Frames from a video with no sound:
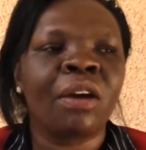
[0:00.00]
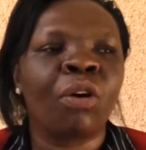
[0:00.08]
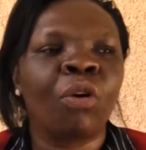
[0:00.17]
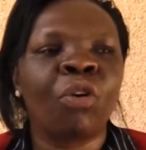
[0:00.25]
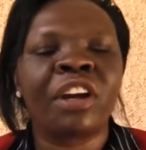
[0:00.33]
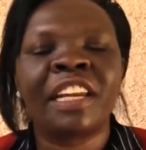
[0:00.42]

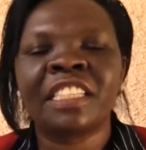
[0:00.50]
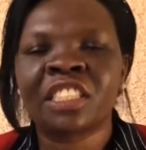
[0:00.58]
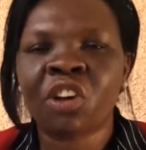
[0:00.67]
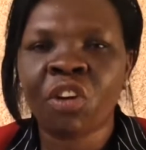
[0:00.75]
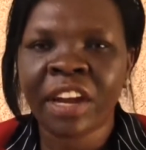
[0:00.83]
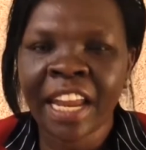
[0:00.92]
or
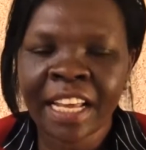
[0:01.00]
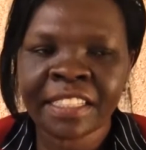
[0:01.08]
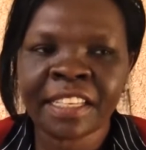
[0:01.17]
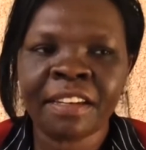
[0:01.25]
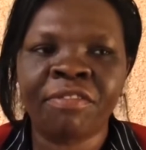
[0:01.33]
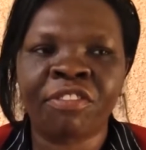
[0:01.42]

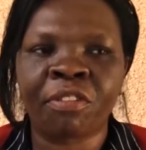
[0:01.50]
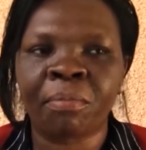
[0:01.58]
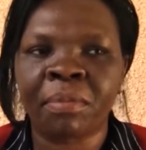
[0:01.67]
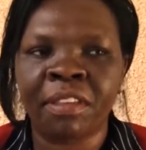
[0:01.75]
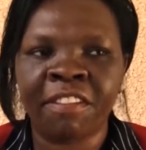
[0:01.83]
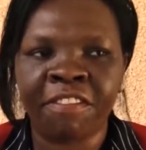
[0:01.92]
disconnected
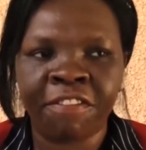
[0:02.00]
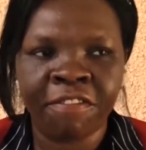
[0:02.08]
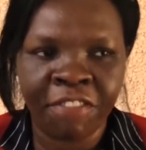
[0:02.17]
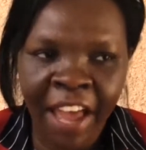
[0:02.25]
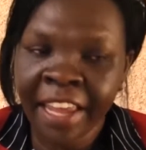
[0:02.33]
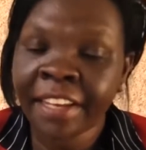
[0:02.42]
from the
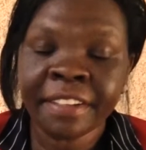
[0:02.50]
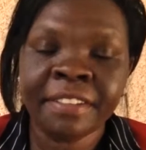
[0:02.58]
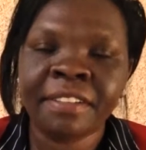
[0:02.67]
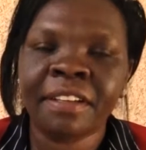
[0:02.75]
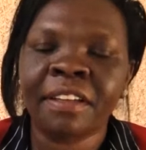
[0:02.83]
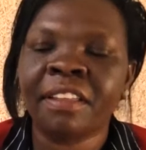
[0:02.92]
vine,
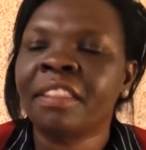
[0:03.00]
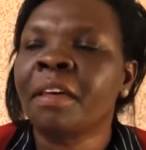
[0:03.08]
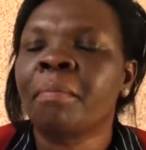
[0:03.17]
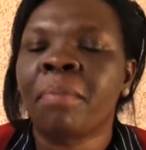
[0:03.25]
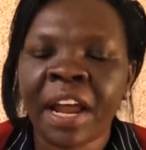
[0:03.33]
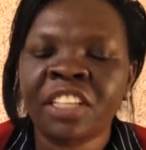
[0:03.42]

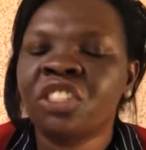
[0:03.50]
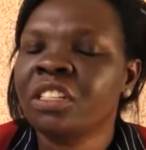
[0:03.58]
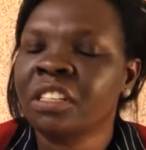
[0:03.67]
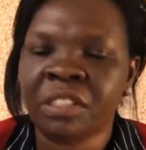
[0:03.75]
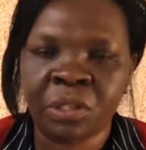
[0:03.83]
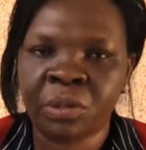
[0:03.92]
the branch
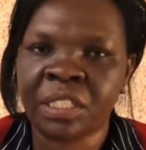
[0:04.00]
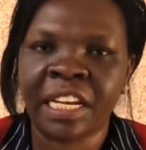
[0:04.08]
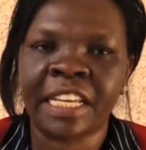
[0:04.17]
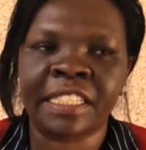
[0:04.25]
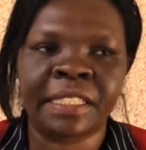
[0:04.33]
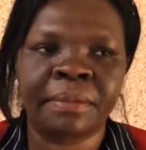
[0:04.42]
is
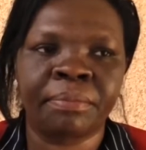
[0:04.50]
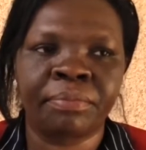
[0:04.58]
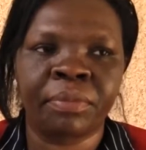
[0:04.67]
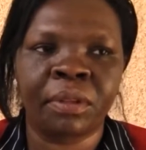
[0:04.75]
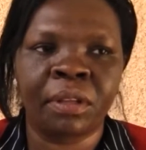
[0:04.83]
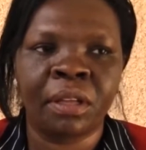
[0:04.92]
useless.
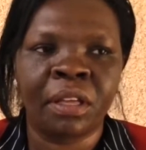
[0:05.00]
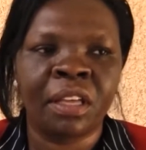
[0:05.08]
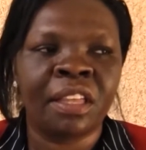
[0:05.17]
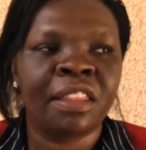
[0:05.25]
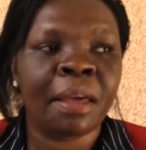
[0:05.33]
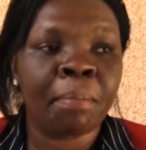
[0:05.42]

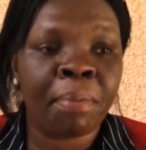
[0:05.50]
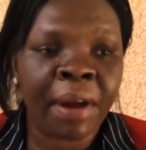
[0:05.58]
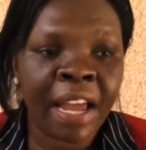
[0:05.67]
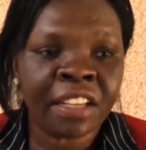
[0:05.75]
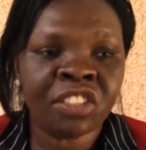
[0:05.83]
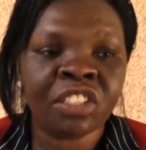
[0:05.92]
The
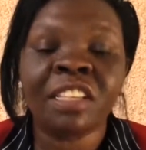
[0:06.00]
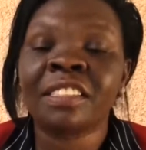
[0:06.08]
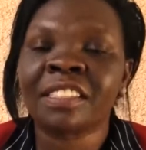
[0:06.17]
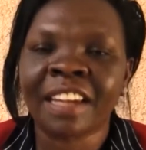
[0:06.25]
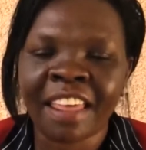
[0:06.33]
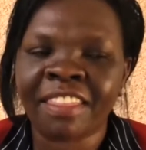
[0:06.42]
branch
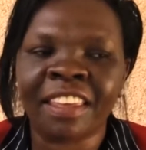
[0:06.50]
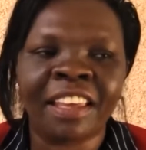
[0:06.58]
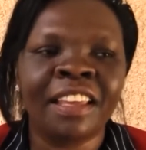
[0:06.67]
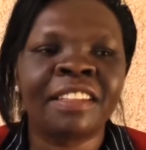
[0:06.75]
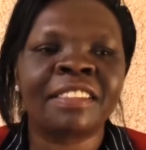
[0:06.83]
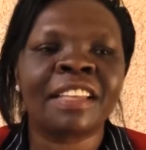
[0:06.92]
is
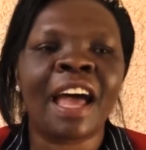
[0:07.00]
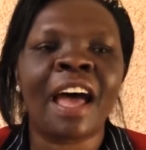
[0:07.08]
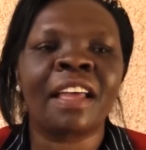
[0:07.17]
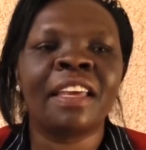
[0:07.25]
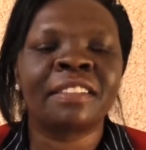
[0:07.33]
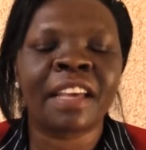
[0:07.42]
nothing.
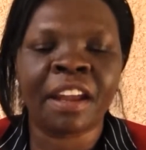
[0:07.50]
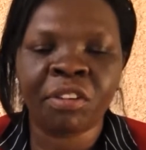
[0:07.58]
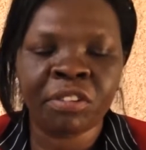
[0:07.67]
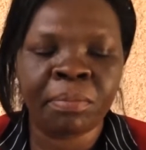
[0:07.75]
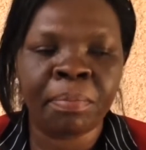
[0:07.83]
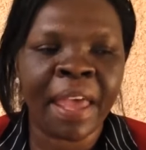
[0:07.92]
It
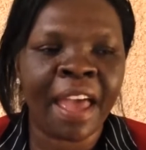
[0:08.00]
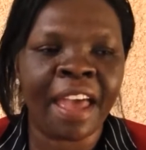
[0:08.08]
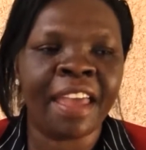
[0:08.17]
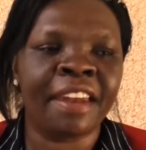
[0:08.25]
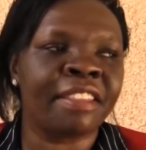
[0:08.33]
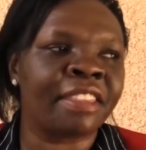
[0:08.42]
cannot bear
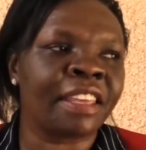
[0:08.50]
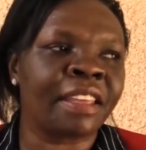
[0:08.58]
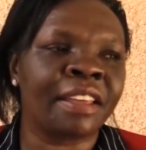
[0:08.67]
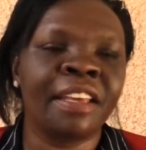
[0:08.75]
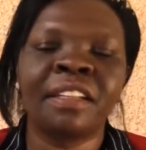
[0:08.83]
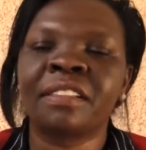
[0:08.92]
anything.
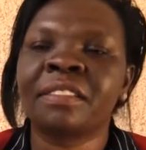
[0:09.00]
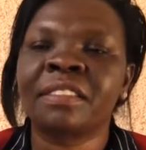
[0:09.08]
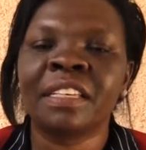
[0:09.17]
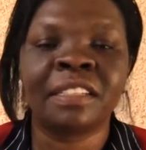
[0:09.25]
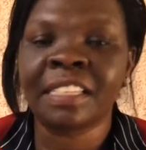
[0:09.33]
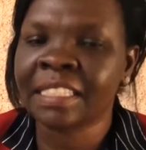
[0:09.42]

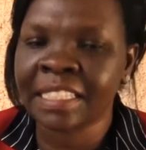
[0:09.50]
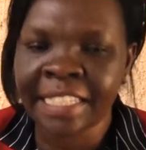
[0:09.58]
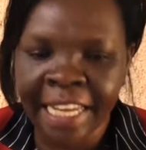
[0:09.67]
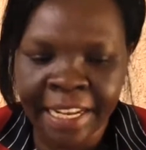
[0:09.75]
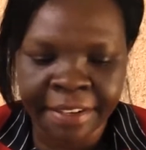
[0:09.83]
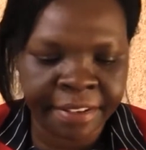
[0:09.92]
It is
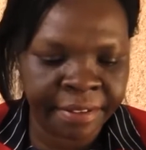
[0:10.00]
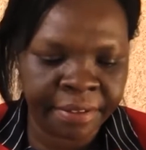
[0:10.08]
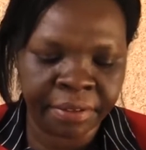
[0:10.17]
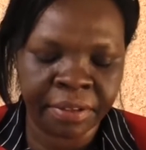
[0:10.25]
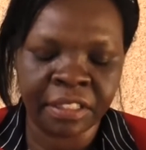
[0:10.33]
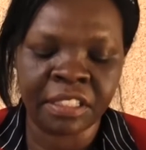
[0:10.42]
dead.
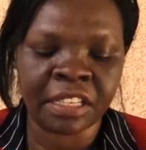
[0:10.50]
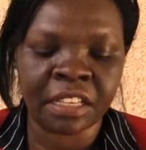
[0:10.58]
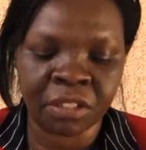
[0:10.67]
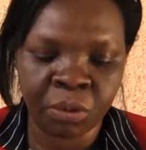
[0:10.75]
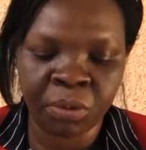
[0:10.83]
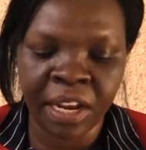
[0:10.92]
It's
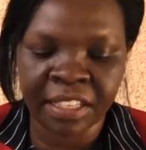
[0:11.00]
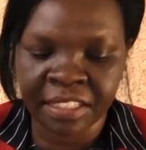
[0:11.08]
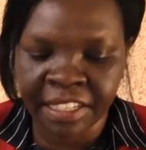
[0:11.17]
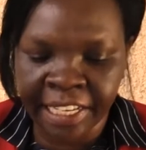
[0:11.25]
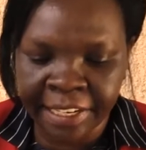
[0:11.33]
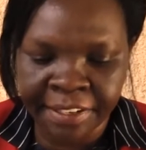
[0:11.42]
as good
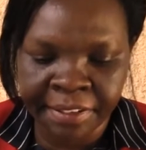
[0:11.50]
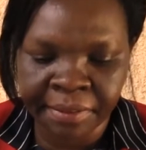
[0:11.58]
as dead.